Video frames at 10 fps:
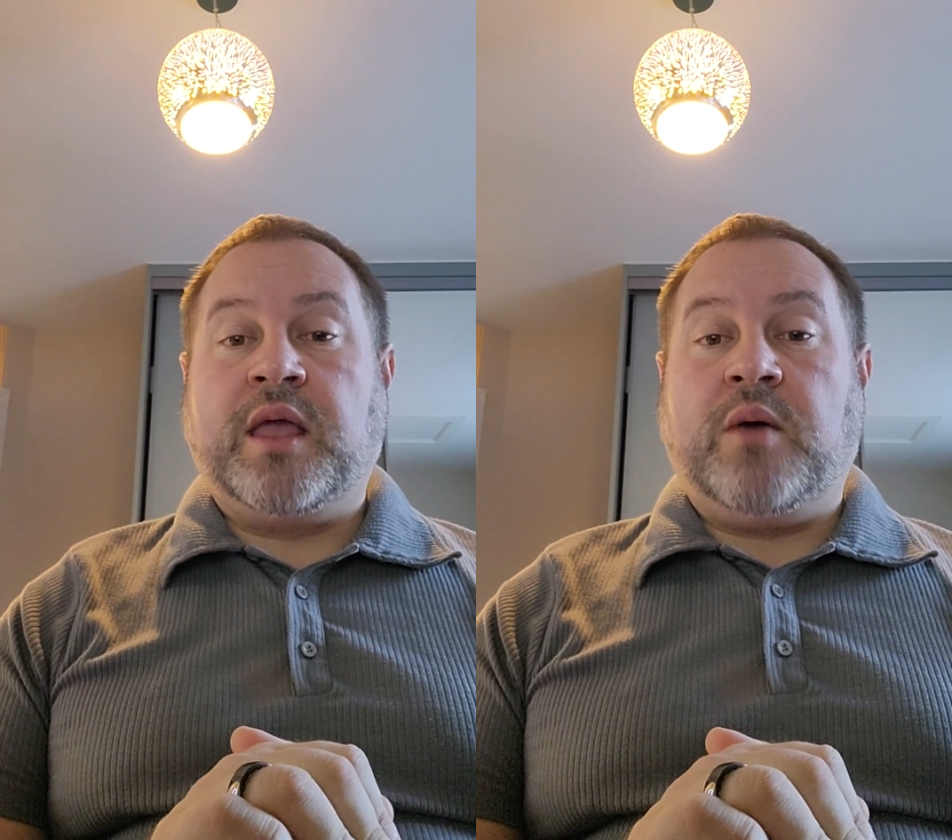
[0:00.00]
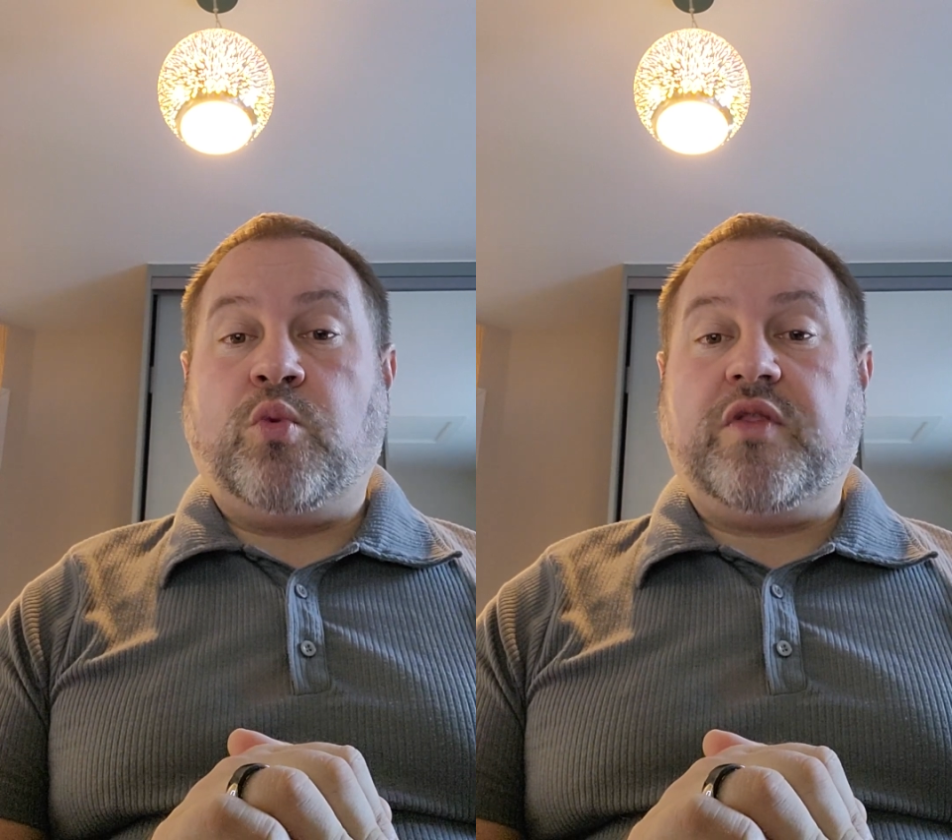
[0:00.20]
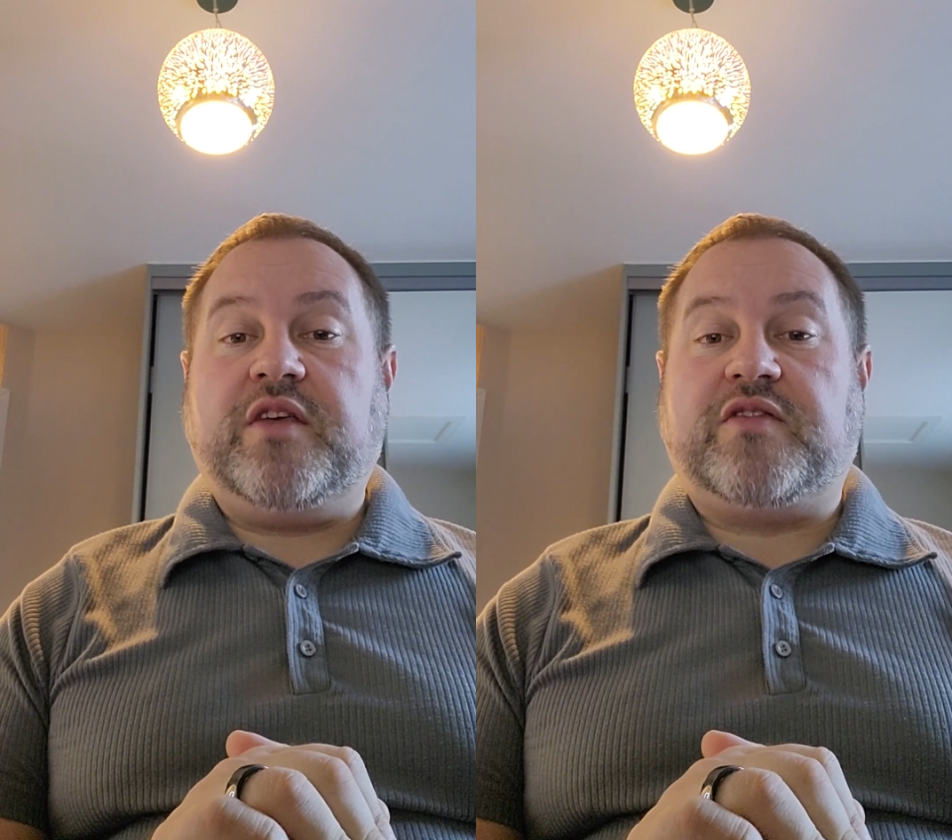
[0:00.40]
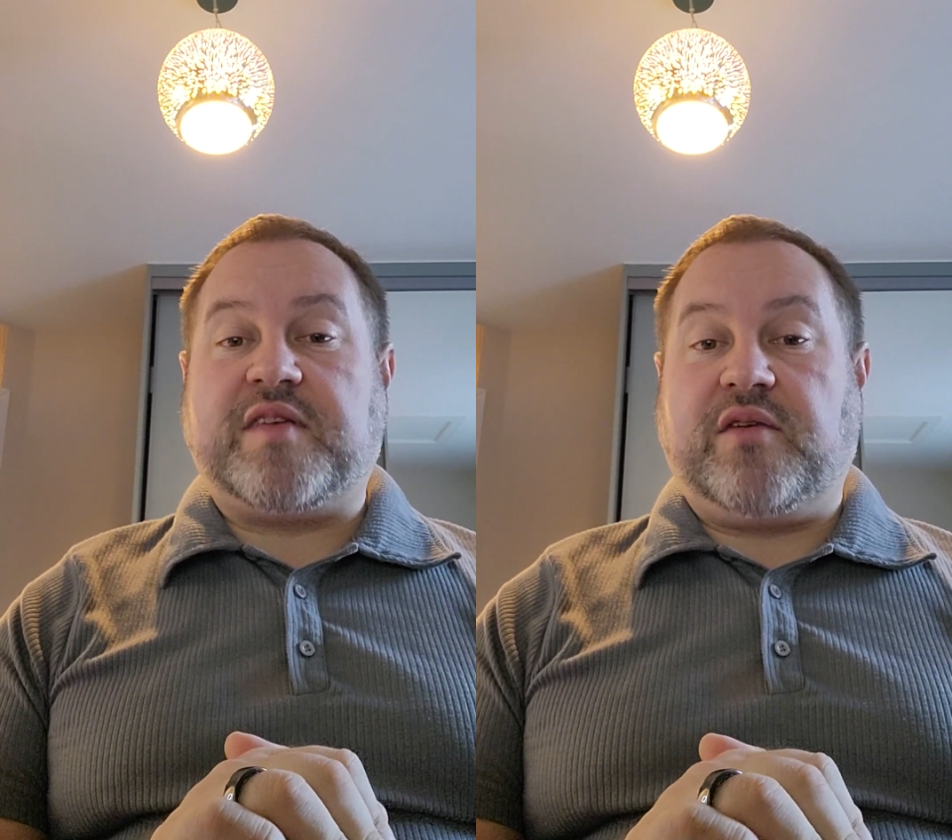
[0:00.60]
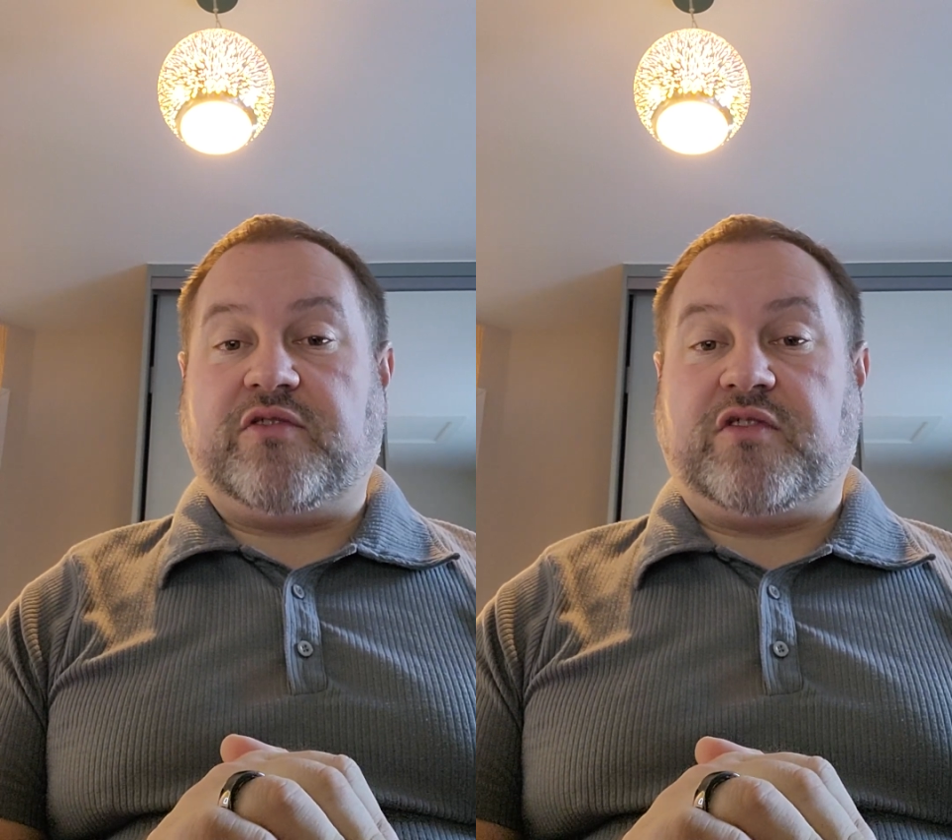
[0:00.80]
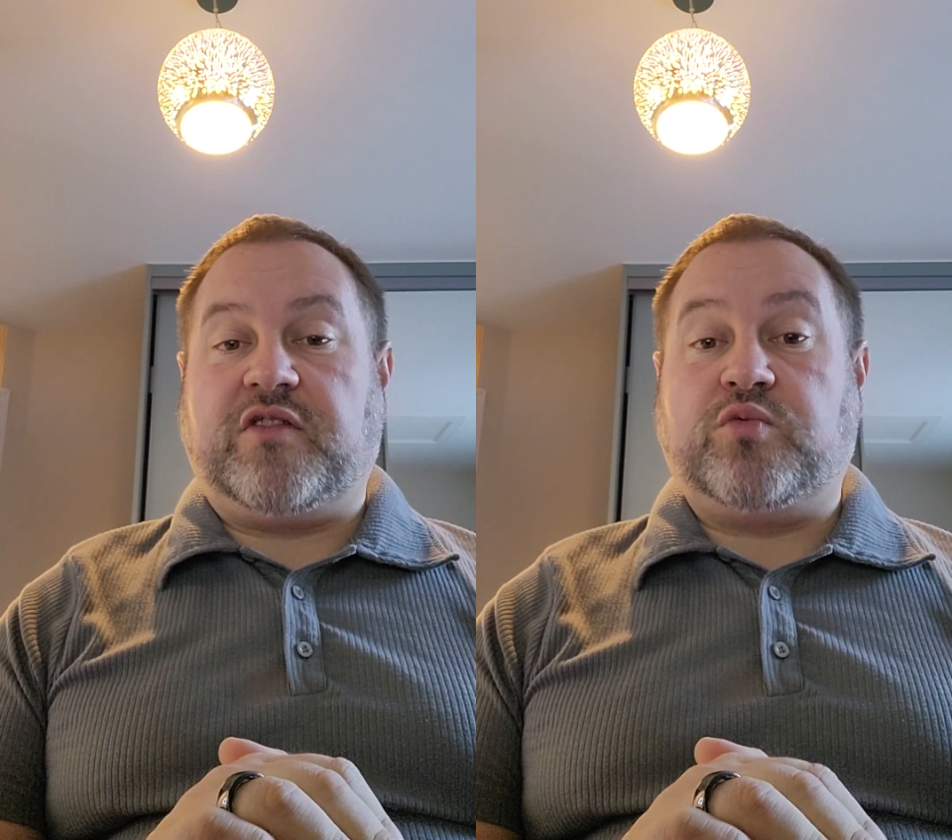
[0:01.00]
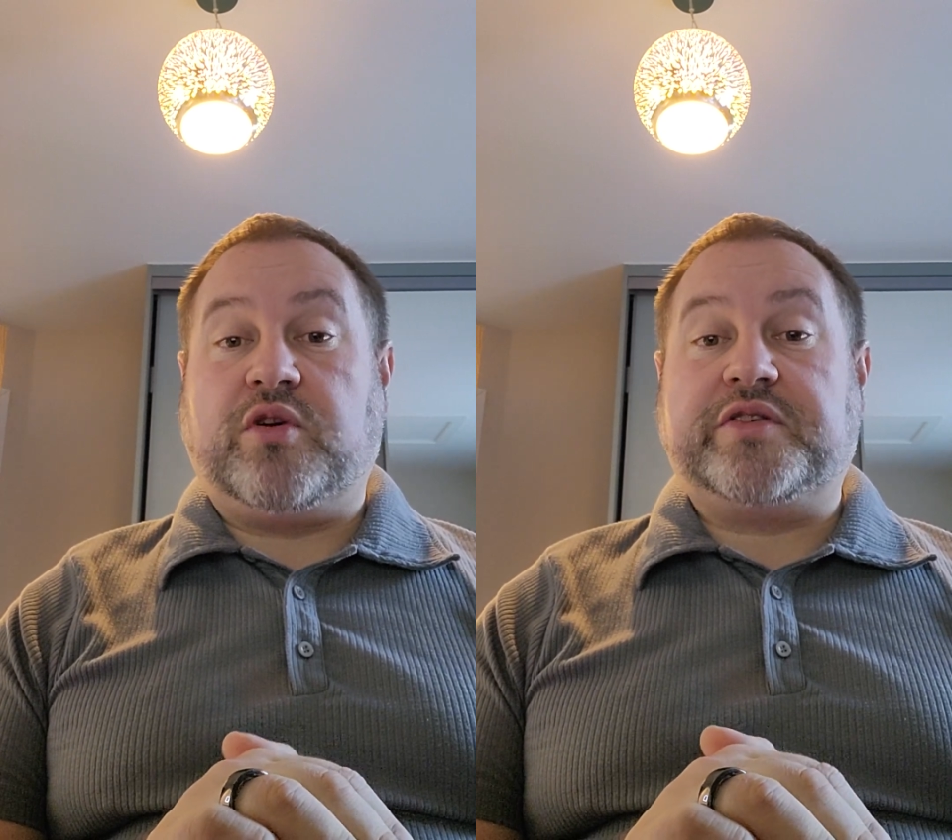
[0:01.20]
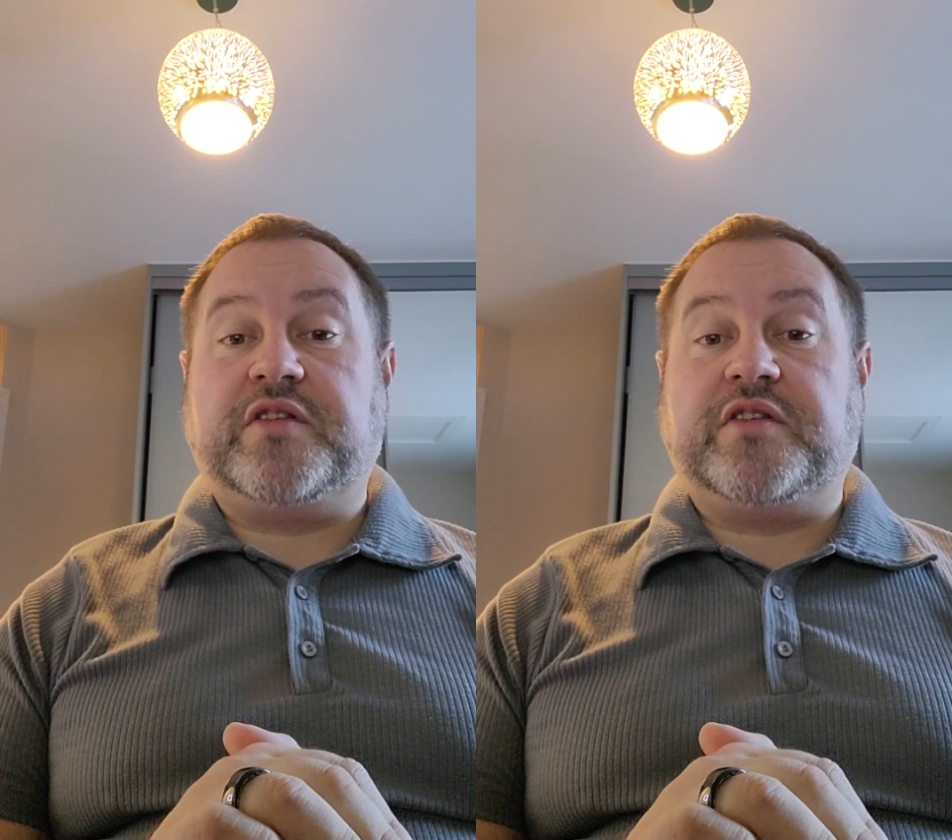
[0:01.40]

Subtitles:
And what this tells us is, what